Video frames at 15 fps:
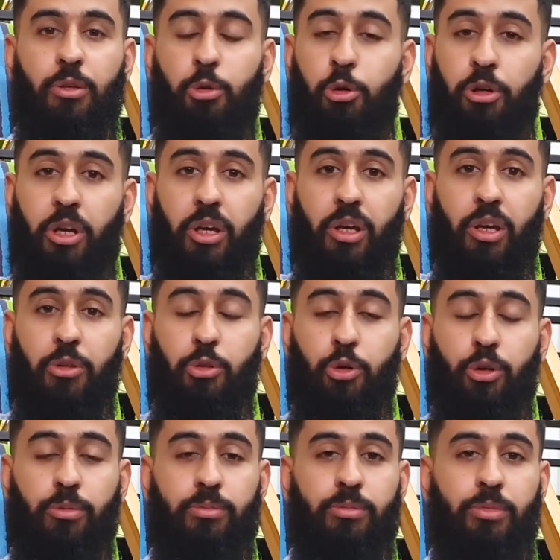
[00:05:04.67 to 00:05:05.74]
cooking at
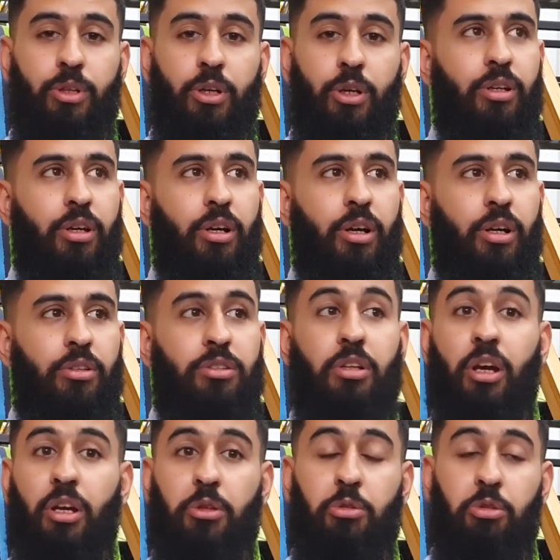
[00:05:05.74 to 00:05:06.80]
home,
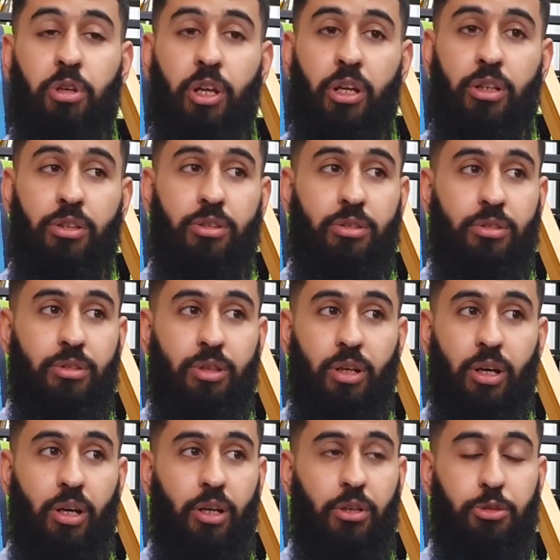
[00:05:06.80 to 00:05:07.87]
trying to learn
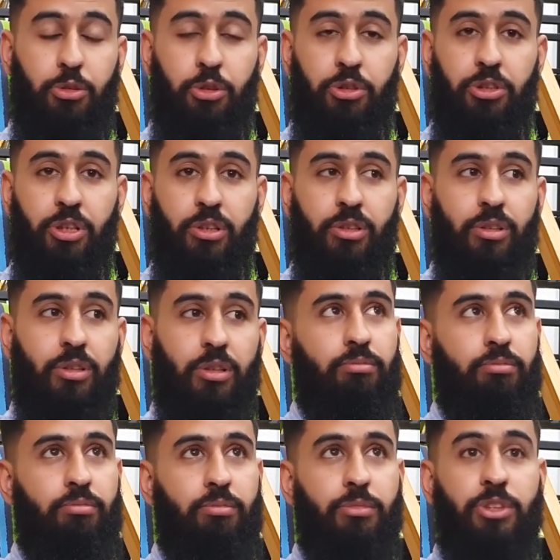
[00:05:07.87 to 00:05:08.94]
Georgian,
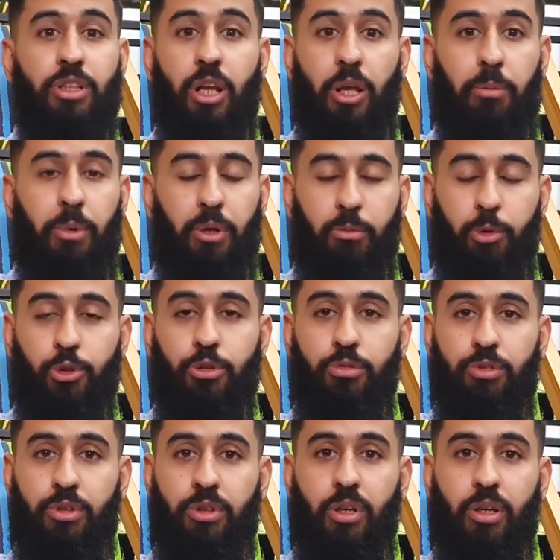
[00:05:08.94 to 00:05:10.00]
sleeping most of the
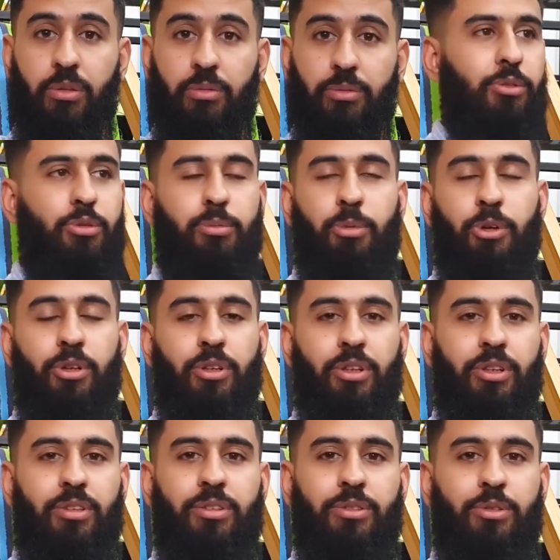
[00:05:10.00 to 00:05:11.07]
time. Too
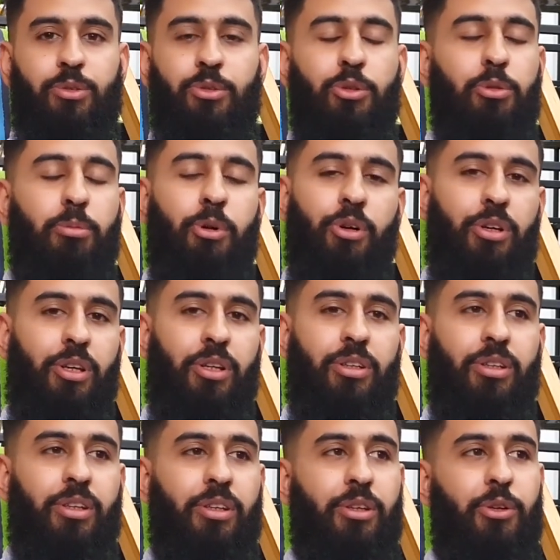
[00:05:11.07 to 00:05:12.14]
boring,
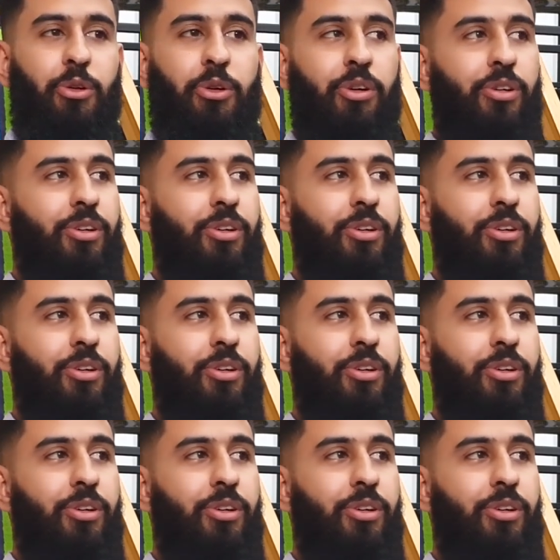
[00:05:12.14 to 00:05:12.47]
you know.